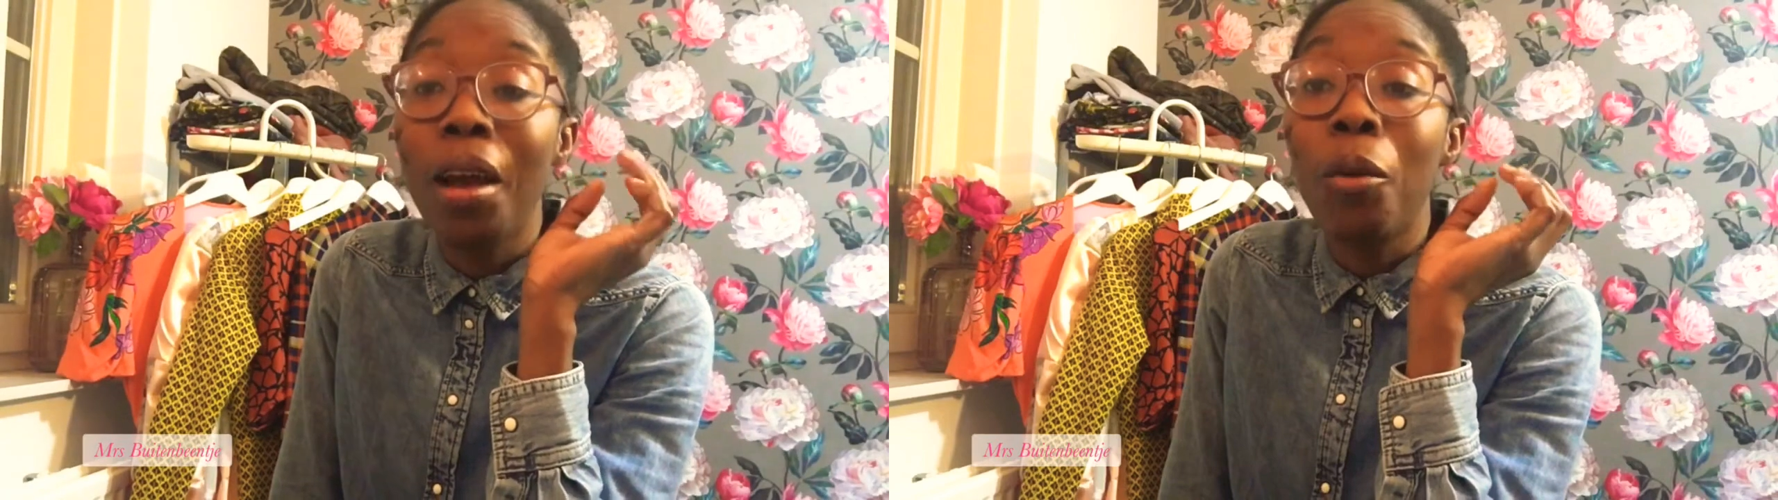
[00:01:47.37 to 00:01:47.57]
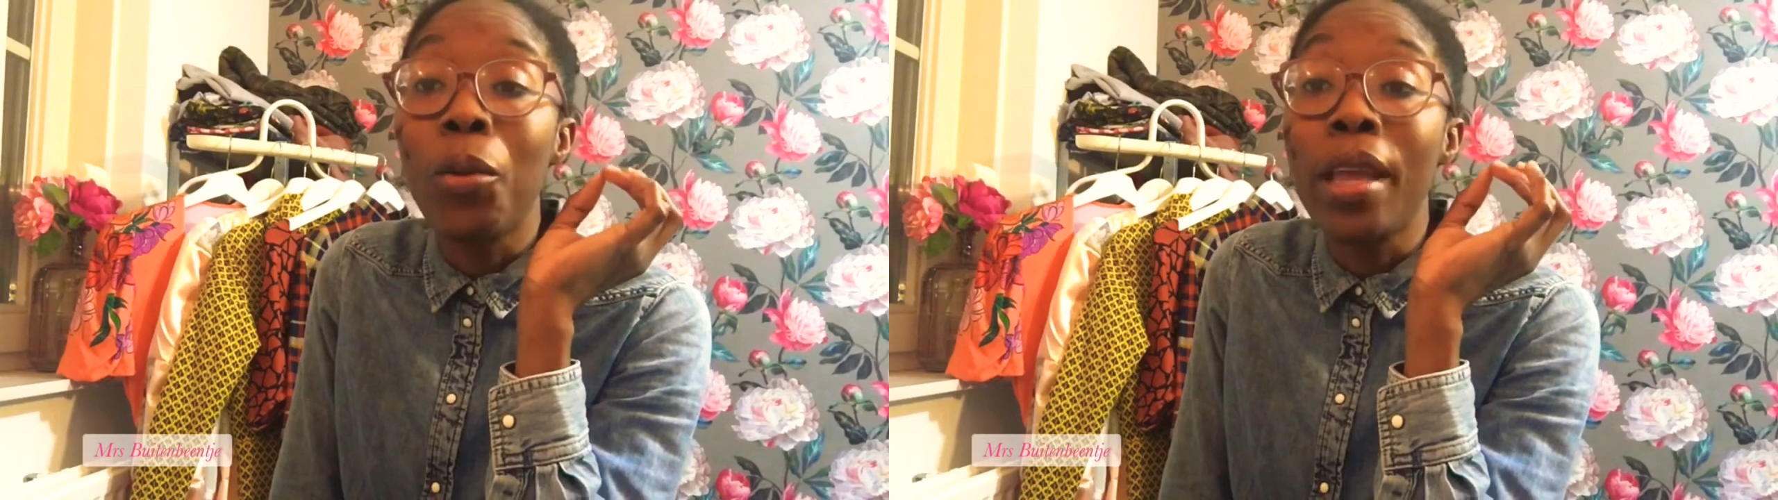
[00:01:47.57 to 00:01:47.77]

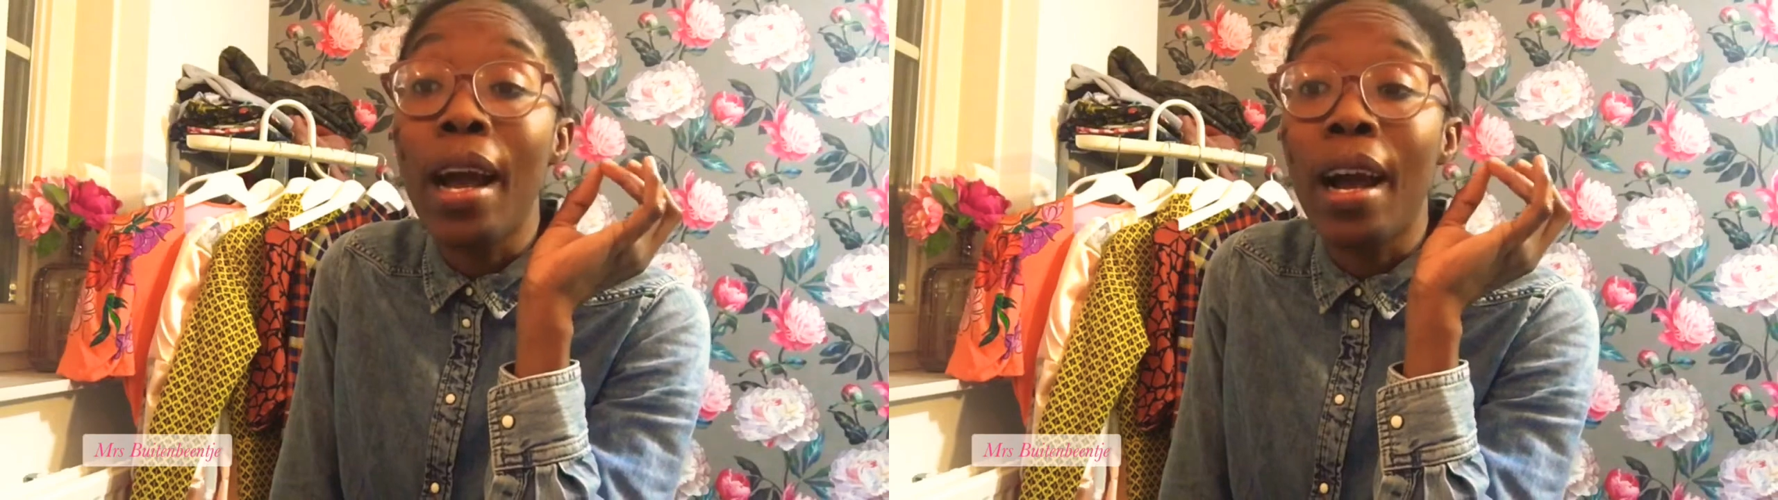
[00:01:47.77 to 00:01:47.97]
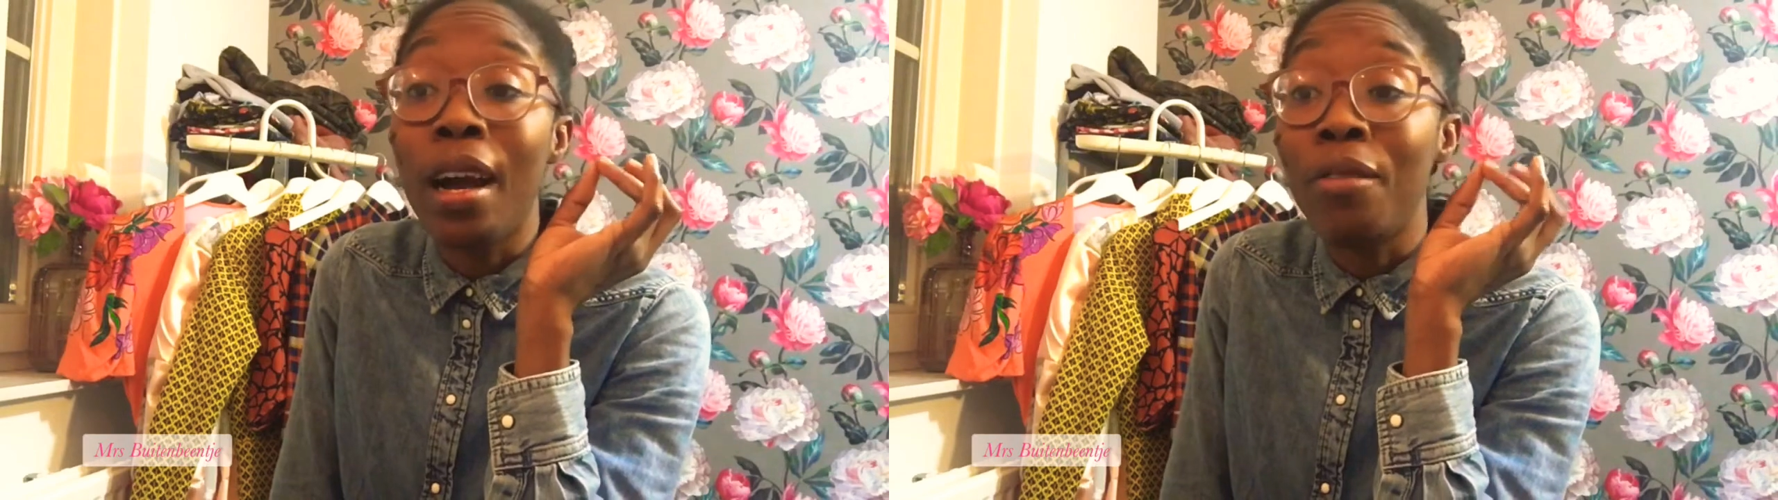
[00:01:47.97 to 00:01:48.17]
We
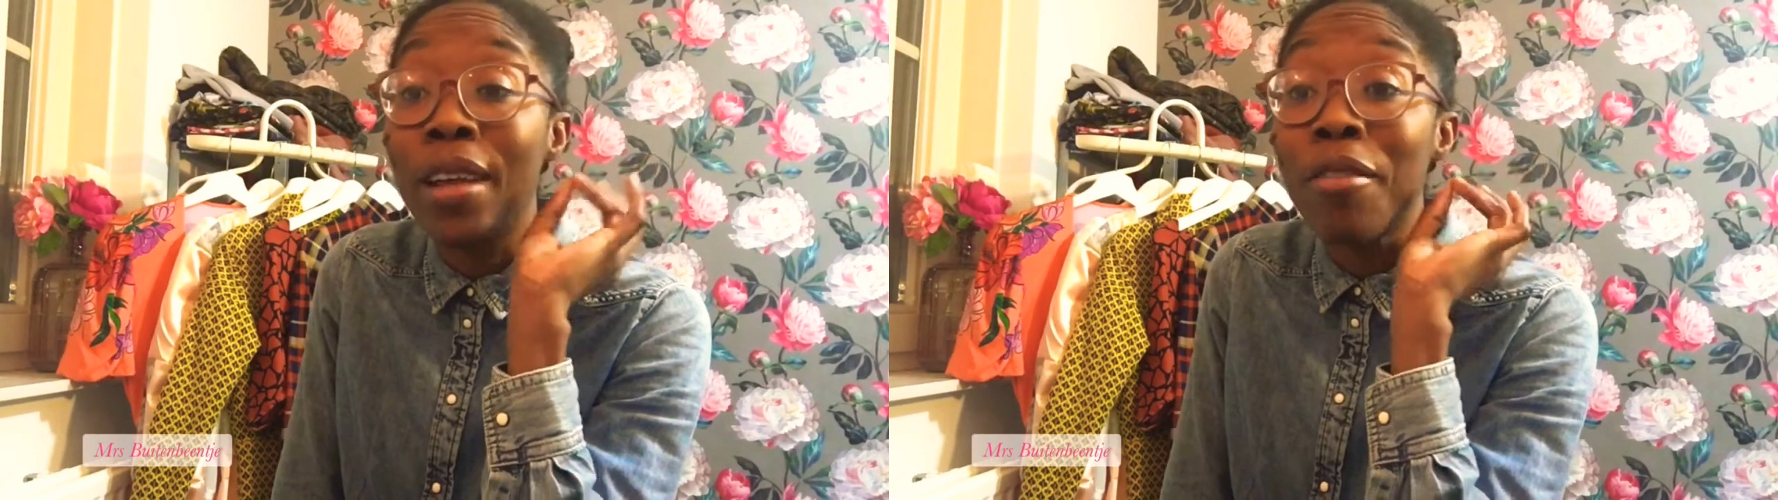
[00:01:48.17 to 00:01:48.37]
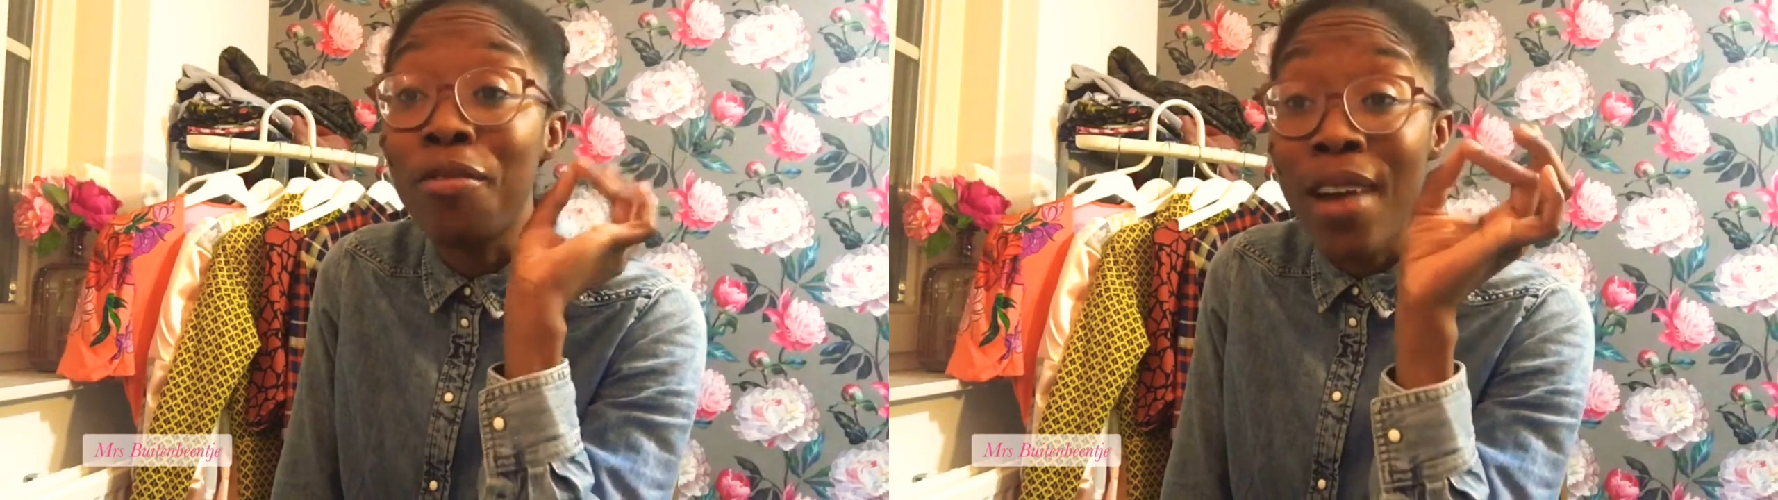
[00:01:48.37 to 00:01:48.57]
have a
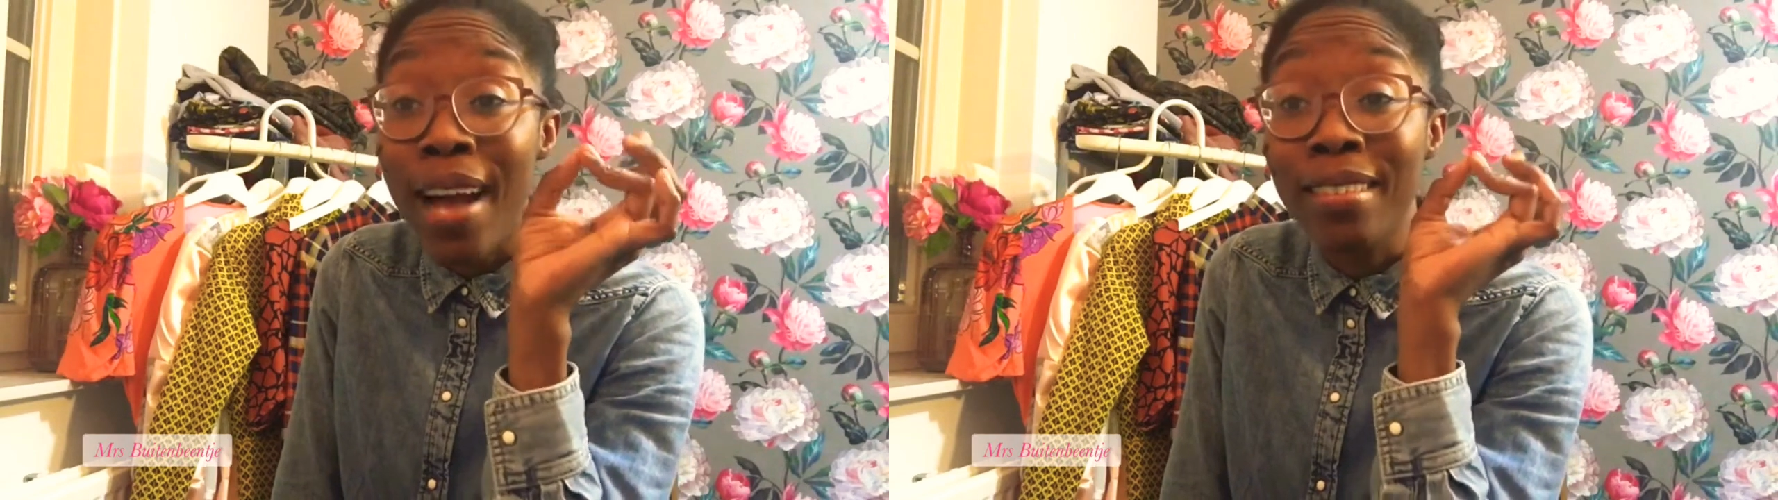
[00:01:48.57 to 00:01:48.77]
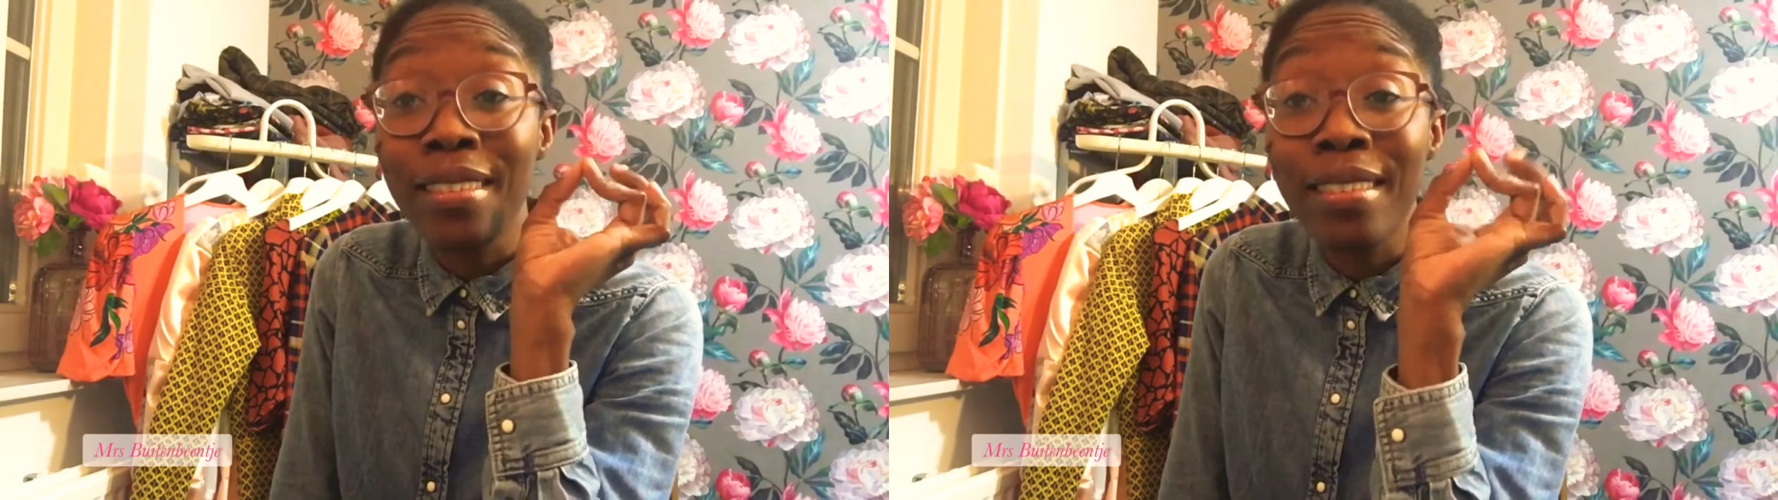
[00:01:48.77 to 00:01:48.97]

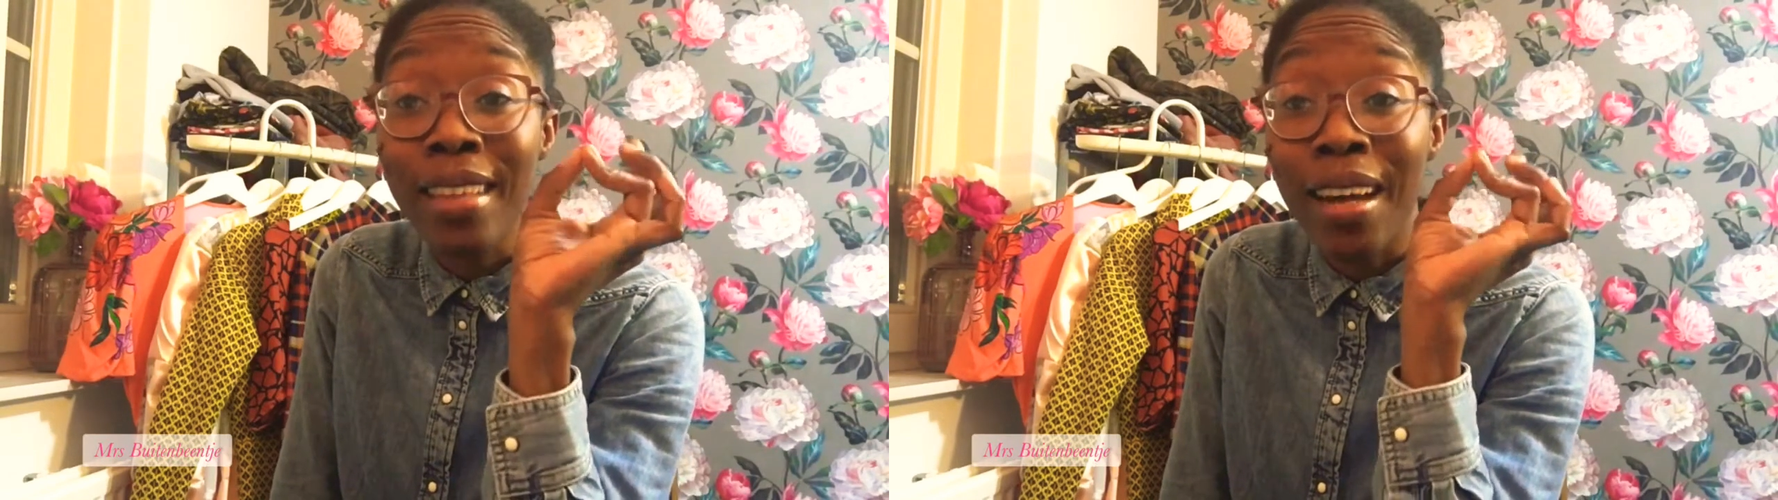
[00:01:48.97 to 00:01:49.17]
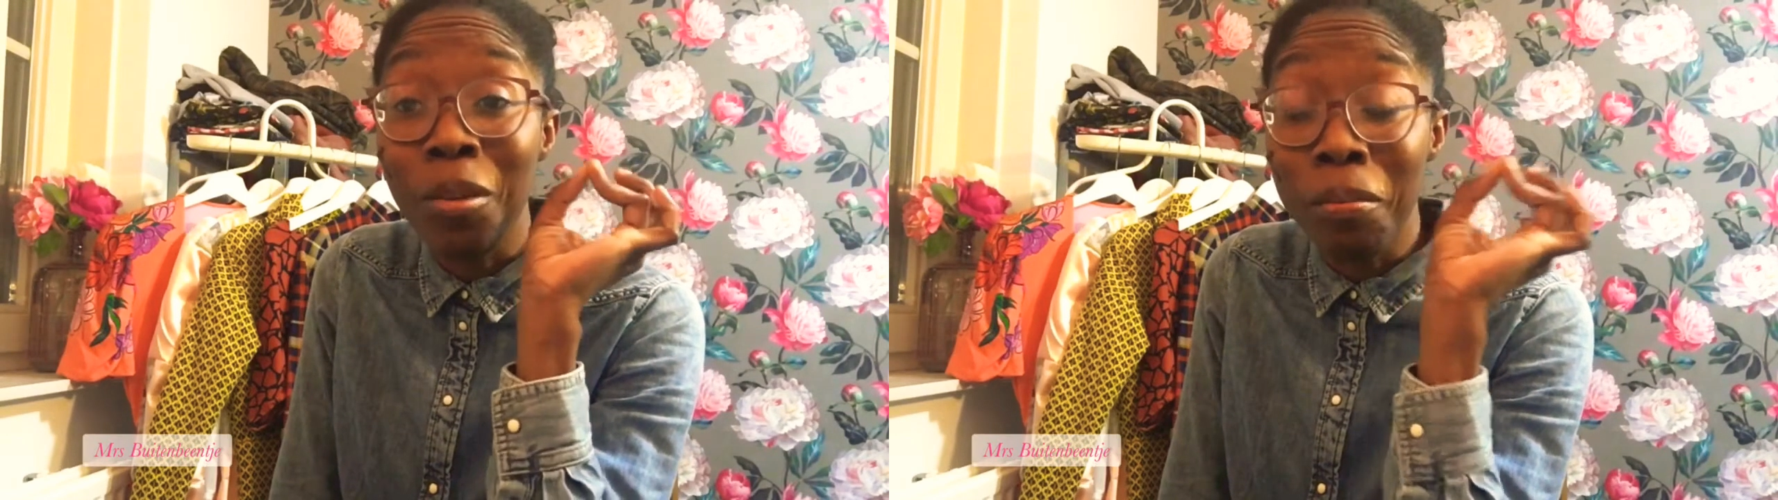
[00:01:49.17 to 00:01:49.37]
fashion
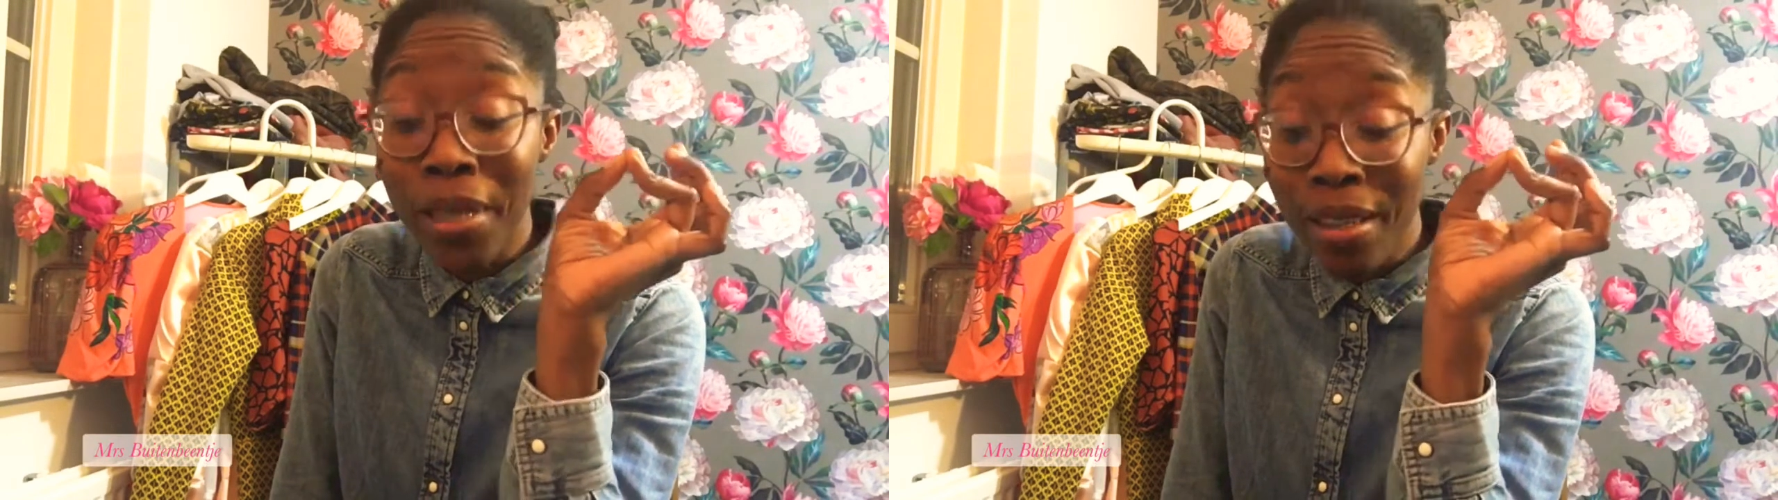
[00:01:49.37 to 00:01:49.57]
style mini